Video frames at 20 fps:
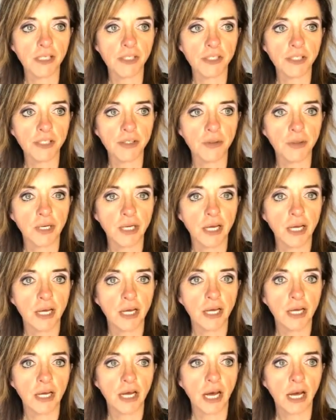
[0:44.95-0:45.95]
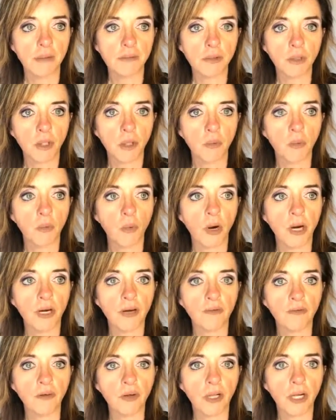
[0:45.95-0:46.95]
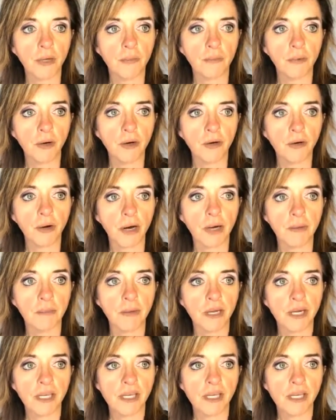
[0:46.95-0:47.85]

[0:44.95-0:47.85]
She's doing absolutely wonderful on program.